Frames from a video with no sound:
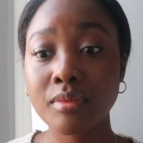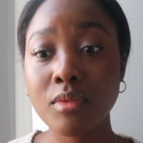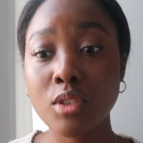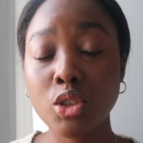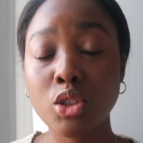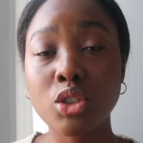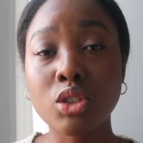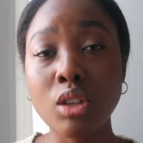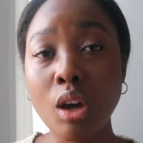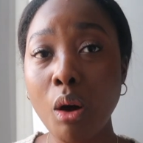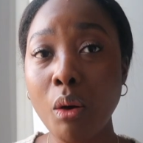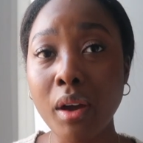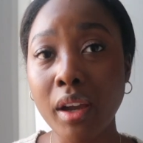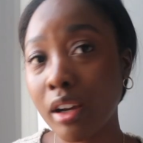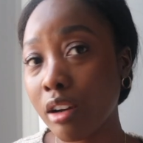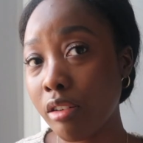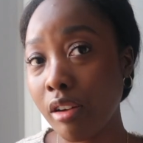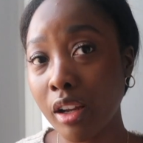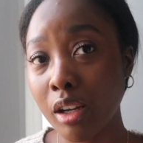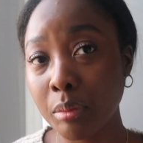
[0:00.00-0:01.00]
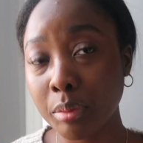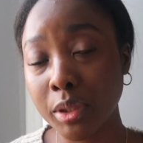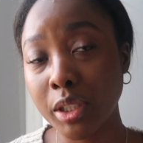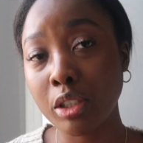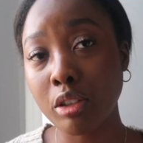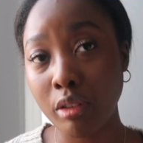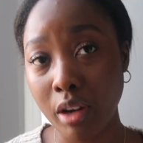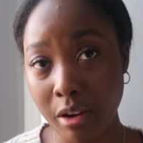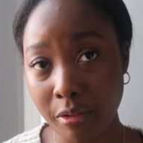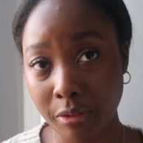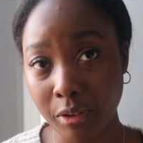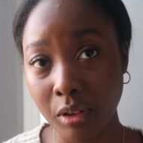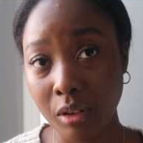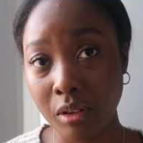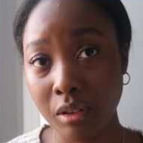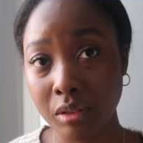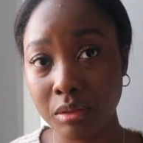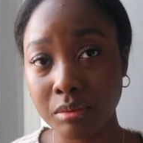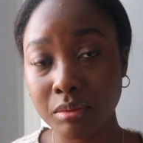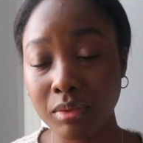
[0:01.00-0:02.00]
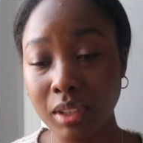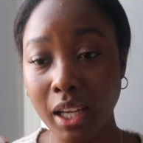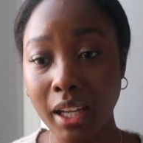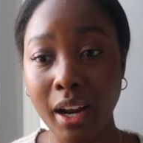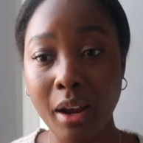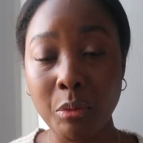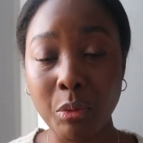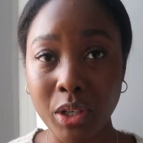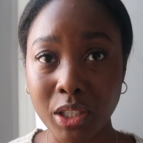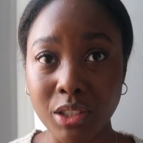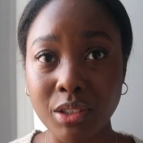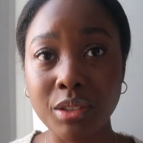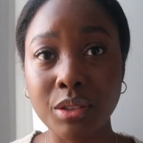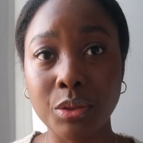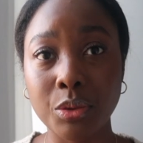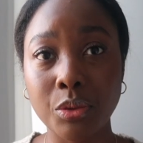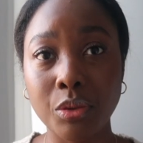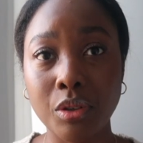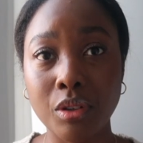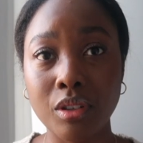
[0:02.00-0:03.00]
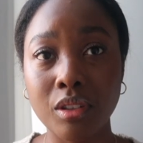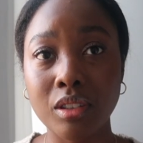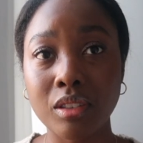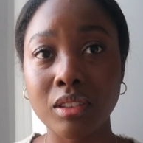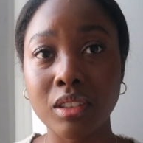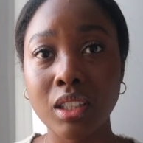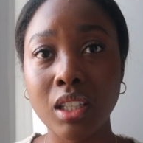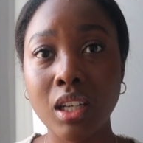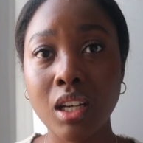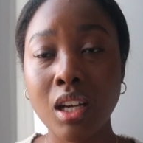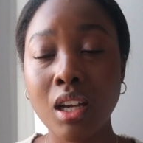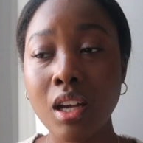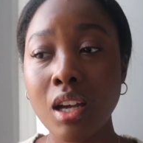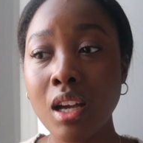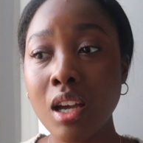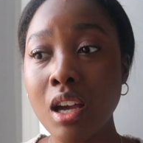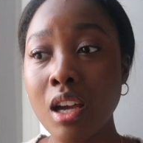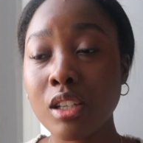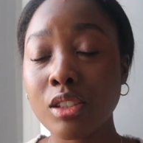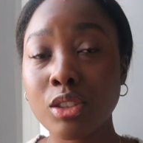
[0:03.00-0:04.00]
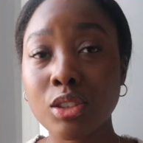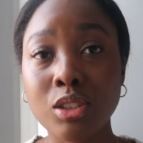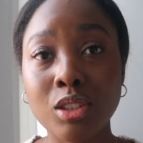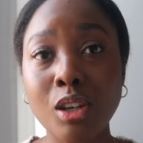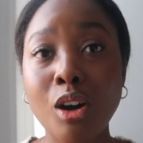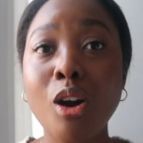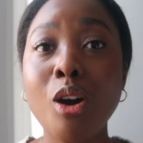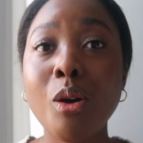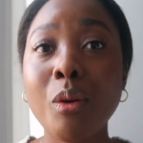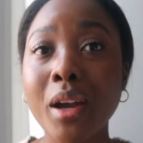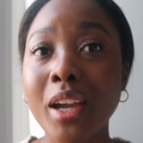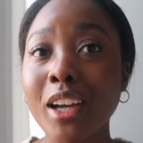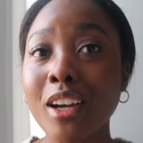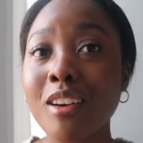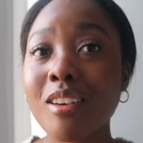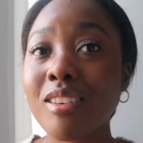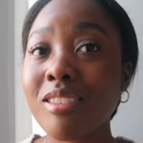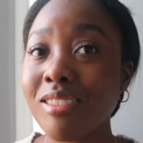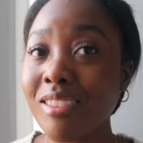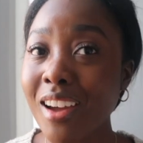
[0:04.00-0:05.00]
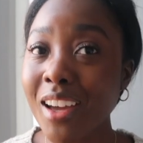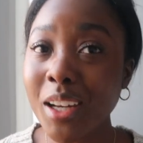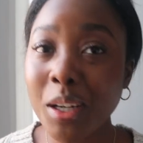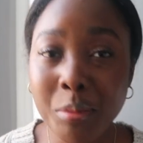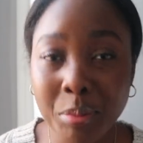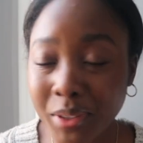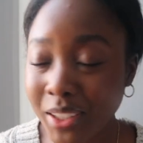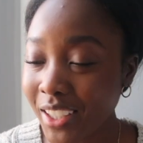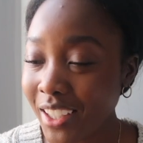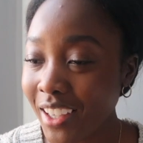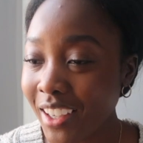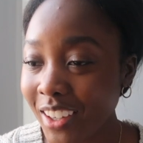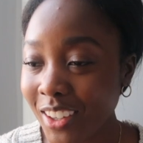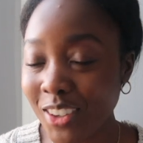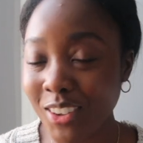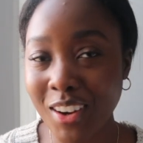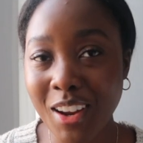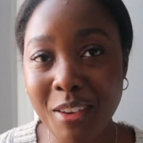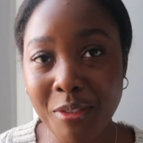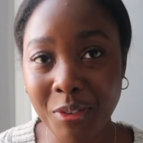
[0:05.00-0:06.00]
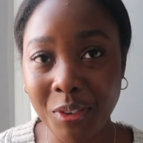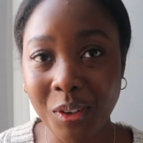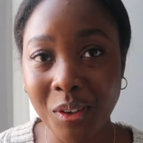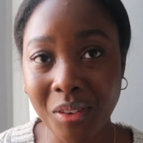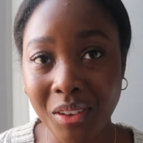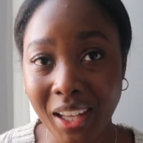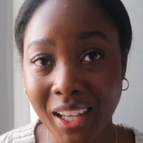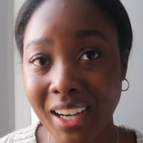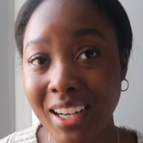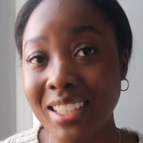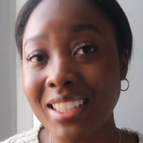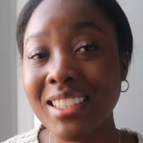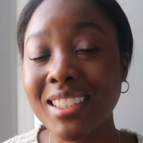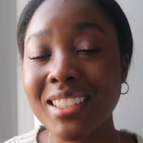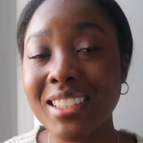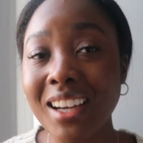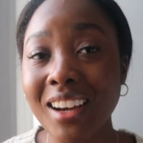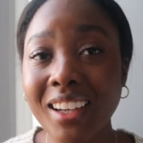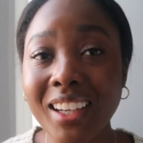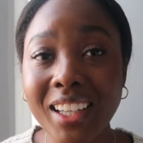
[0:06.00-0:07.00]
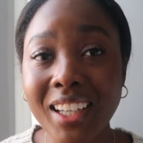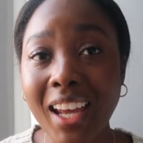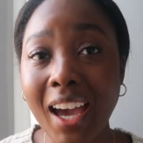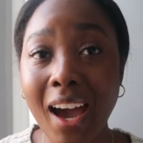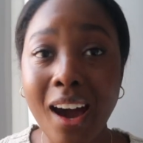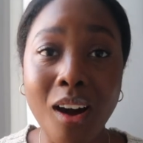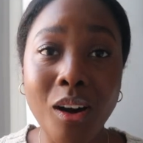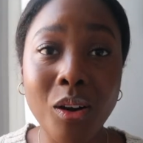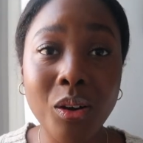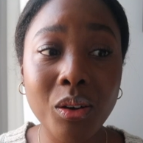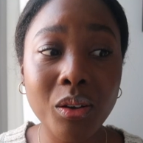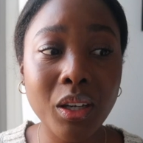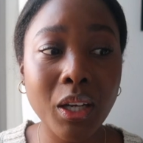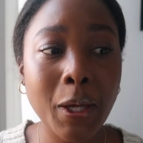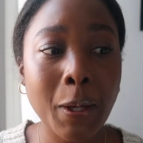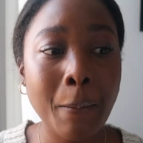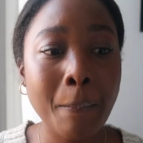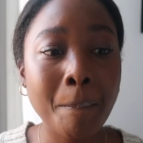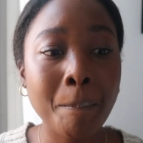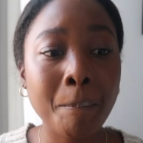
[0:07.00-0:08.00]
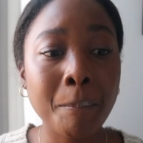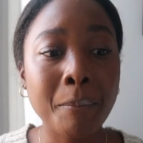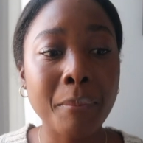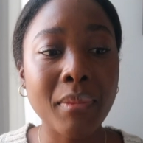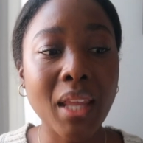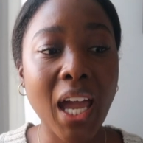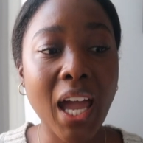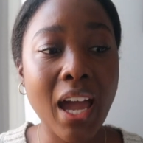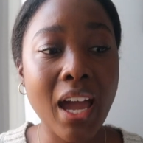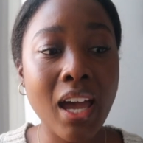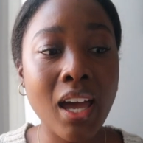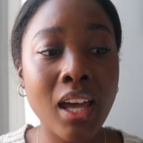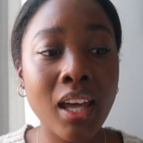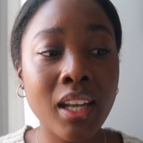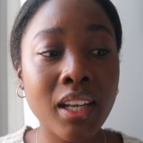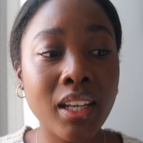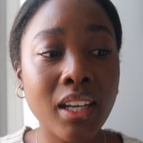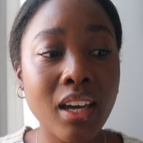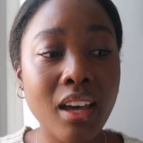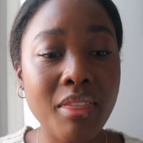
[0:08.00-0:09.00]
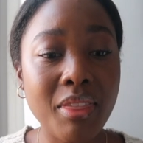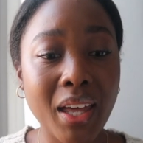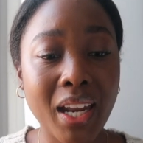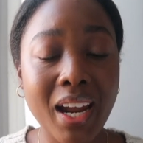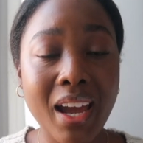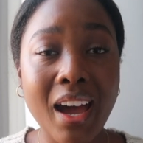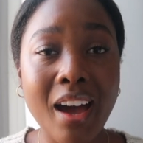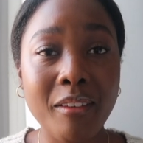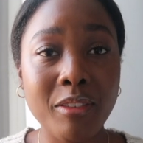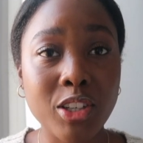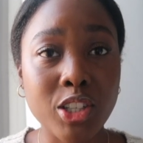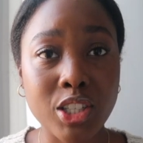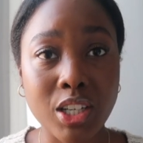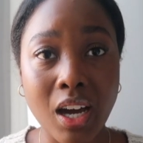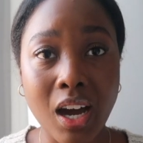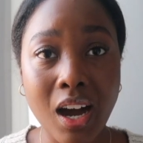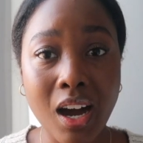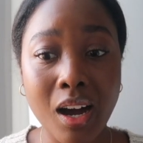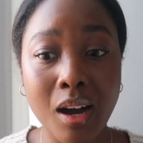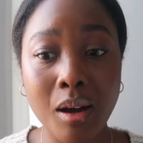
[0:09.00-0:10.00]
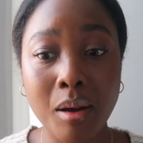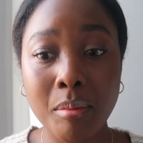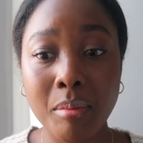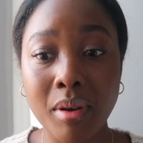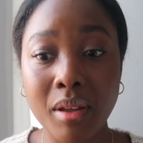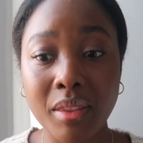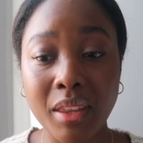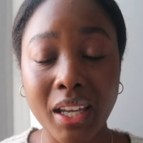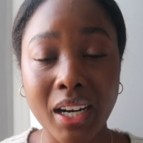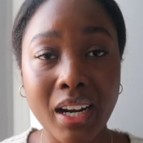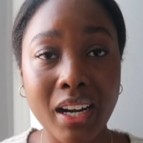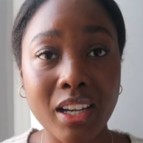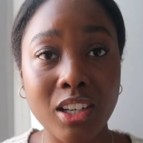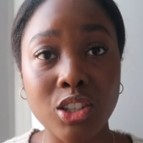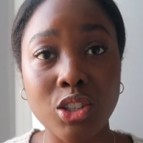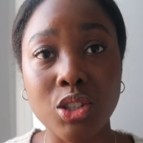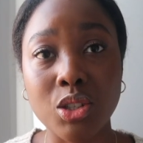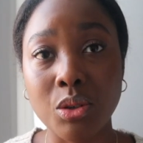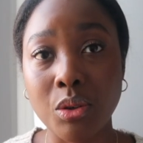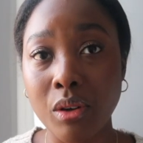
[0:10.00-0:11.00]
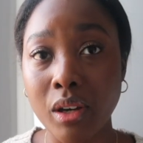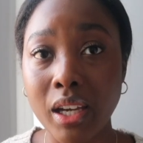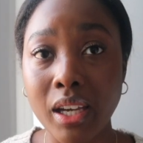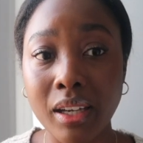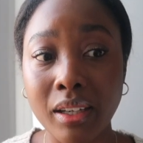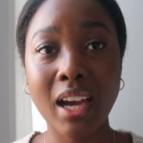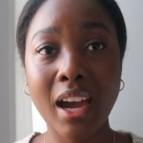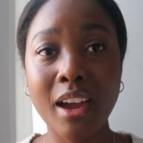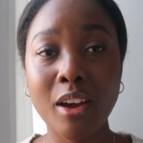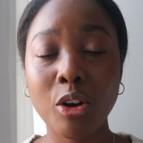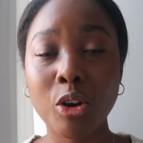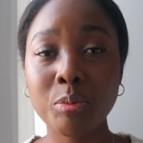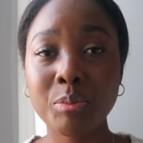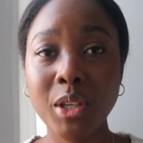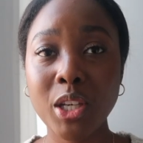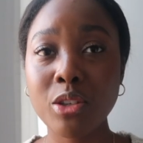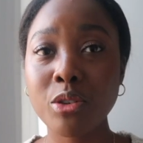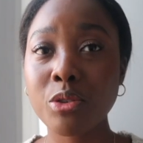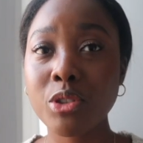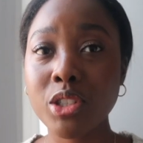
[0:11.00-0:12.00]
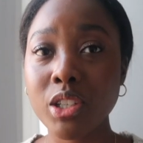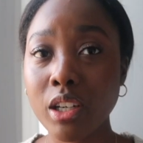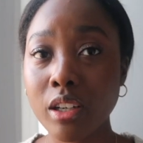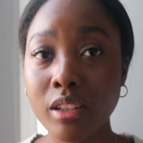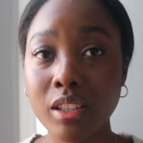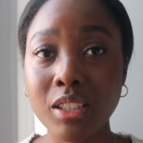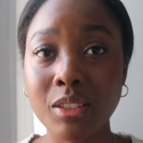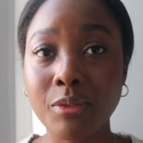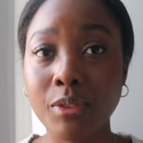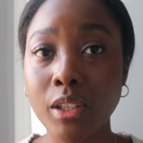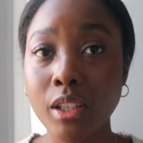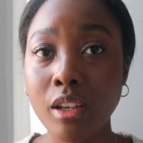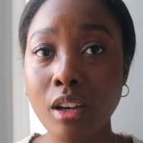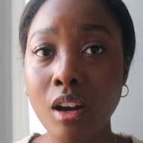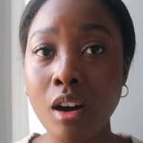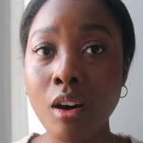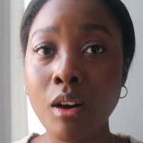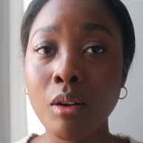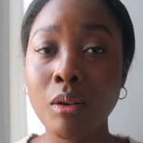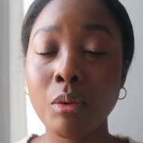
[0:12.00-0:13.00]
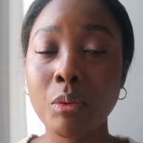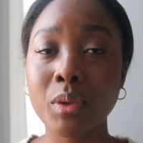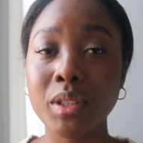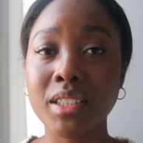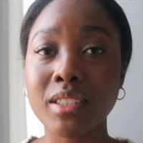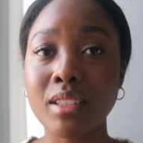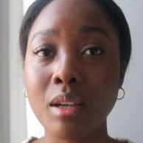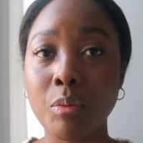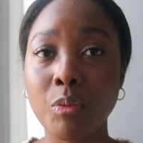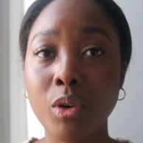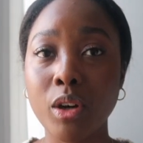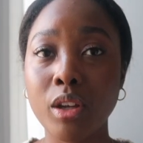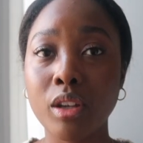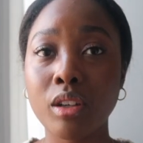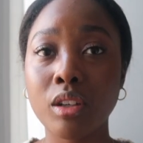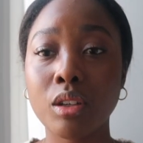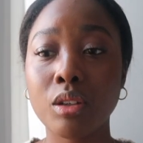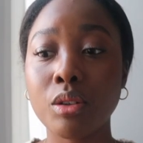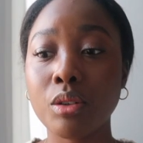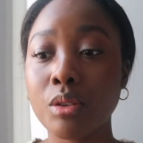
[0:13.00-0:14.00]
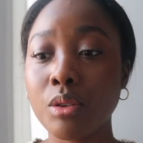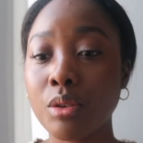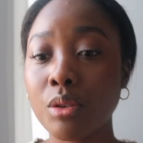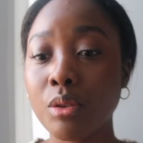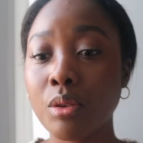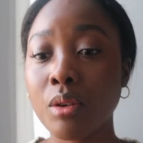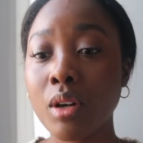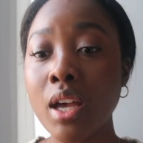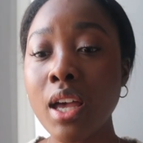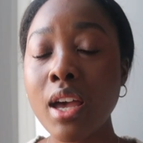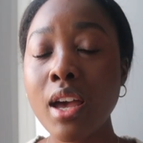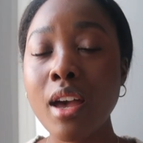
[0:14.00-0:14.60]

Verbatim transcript: so incredibly grateful that I went to school, so incredibly grateful that I stuck it out, and that I have a job that I enjoy. I hope that you share this video with someone who